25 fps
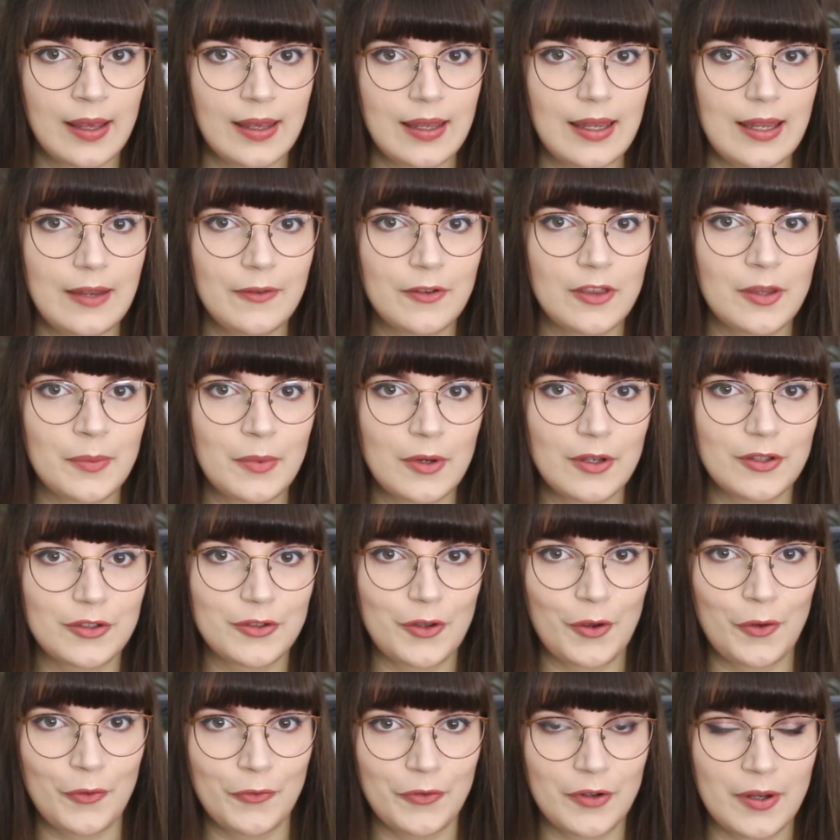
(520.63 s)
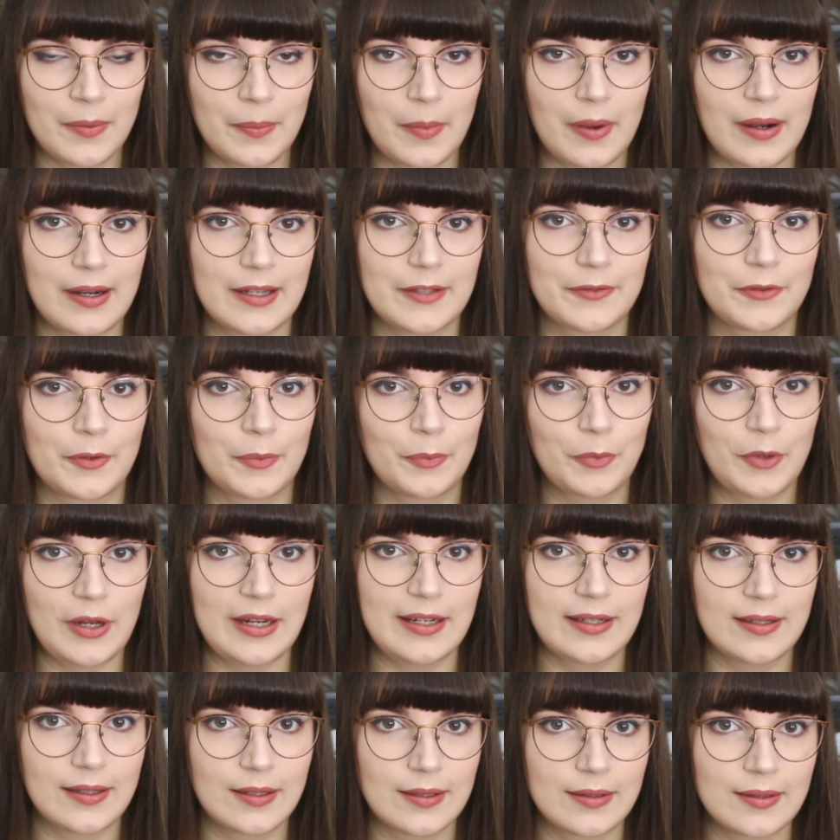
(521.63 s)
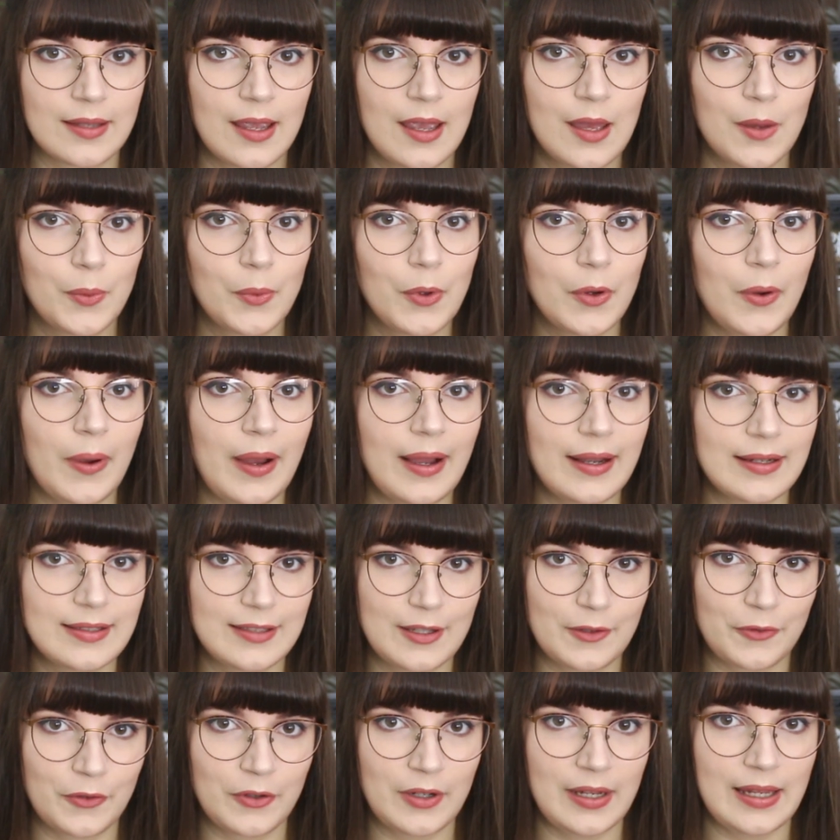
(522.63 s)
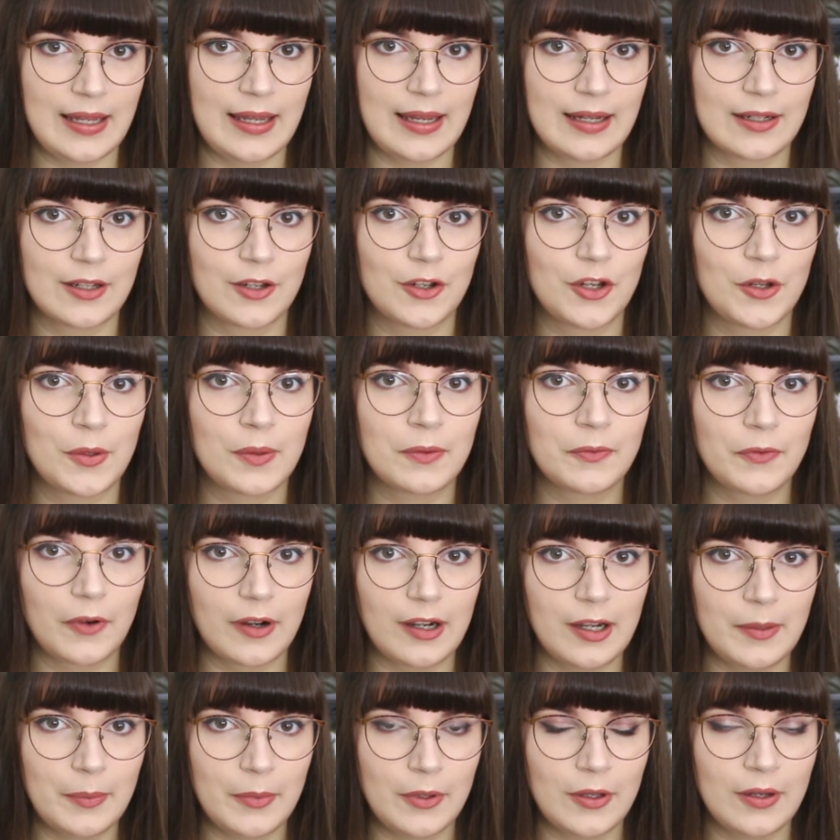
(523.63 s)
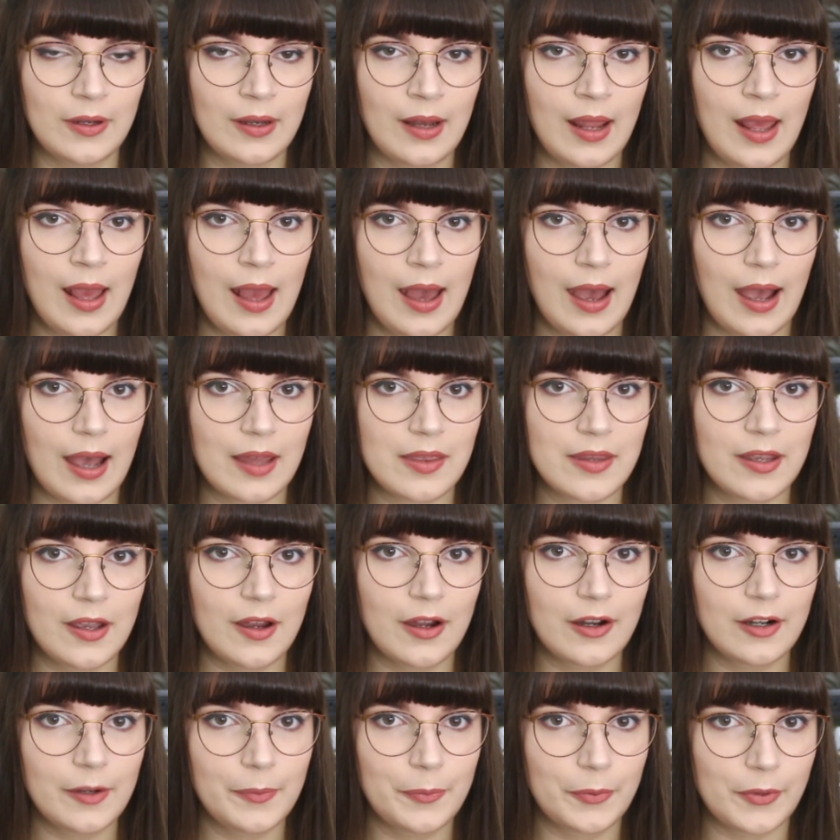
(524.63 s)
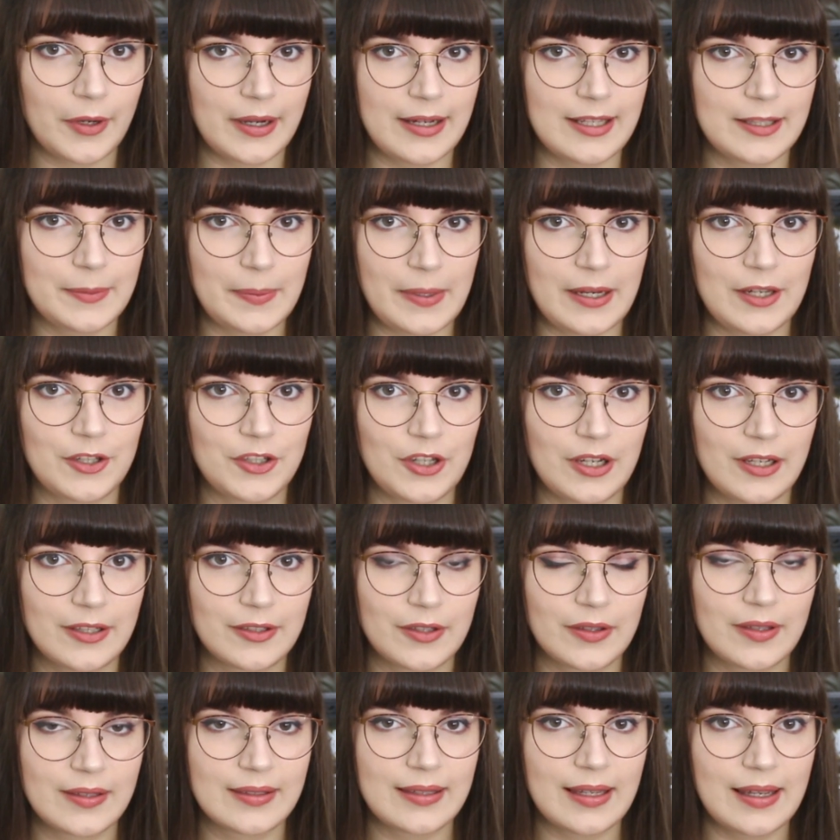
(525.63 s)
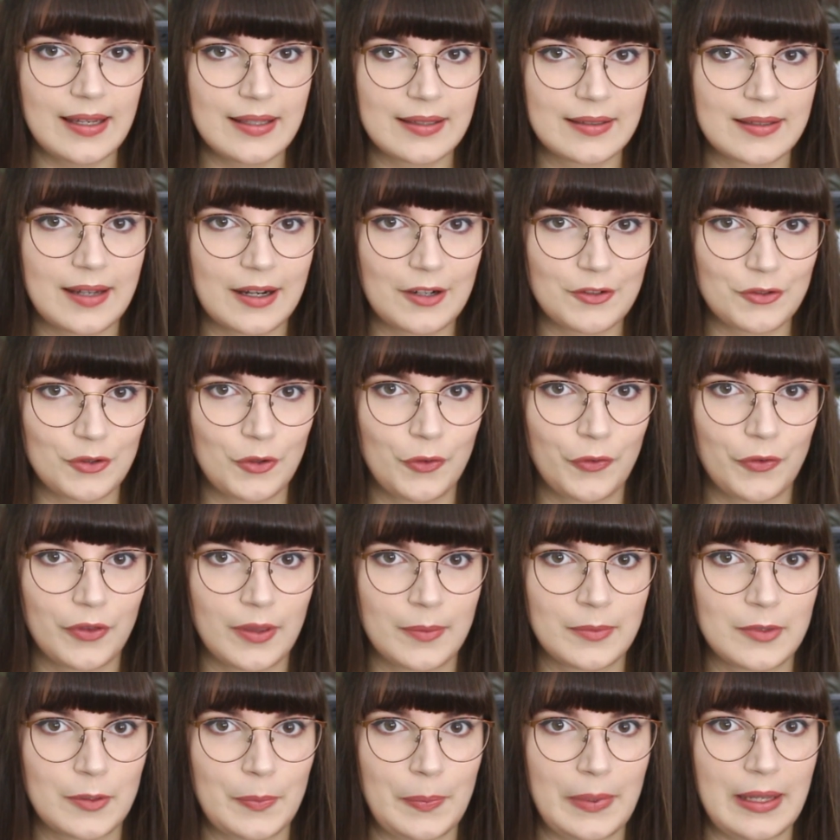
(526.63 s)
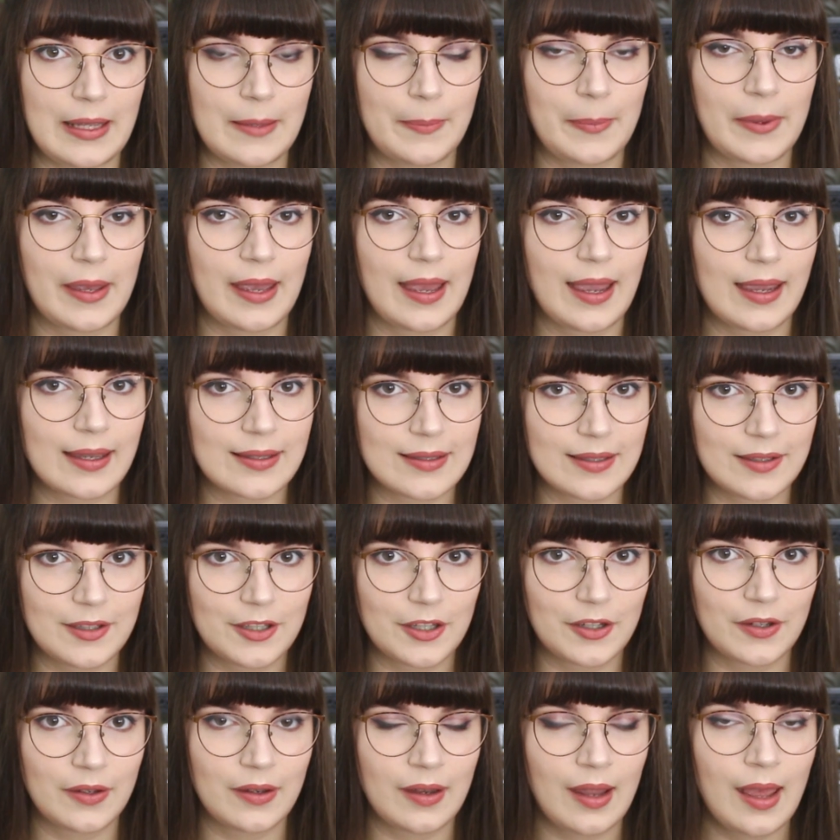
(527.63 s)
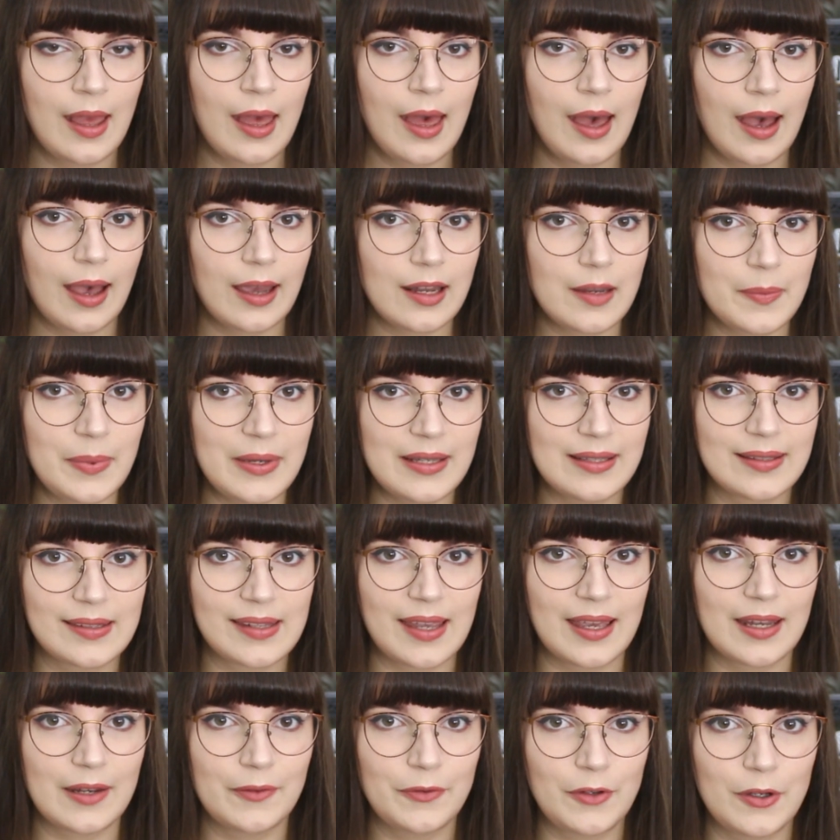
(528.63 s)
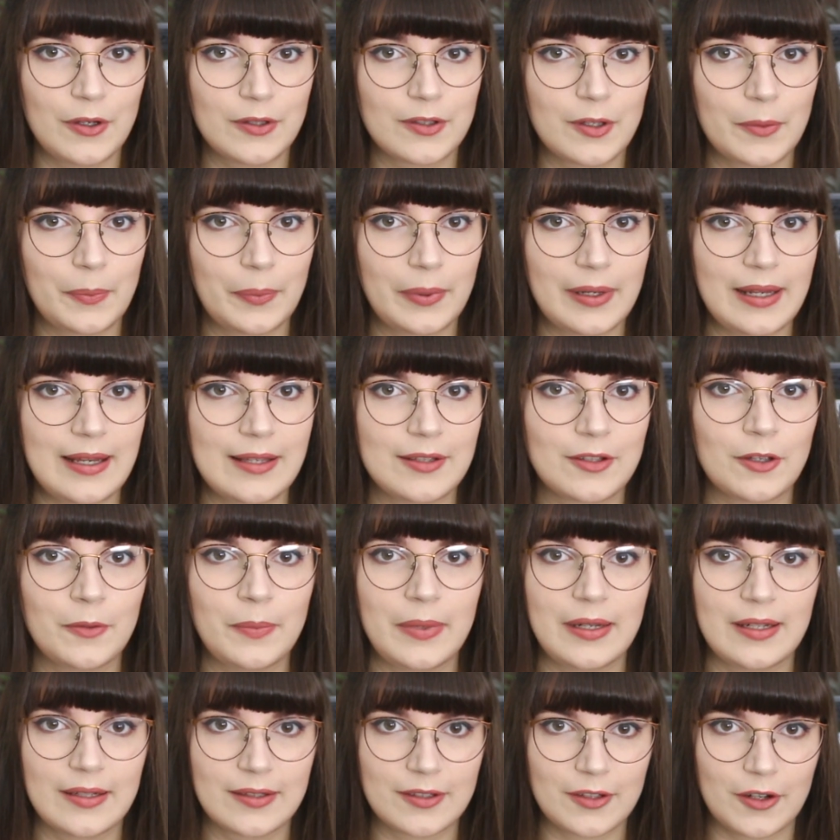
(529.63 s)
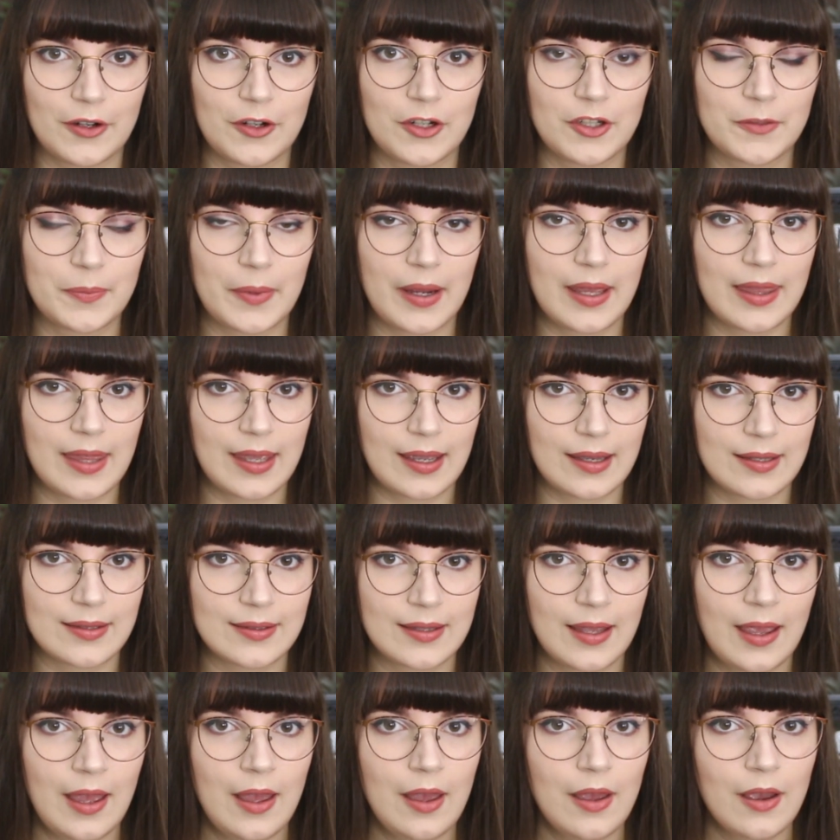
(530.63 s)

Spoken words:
Even the most confident mice from breeders will act differently in a new environment, and they are a prey species, so this is natural for them to be a bit hesitant and a bit scared of you, so please don't be discouraged by this.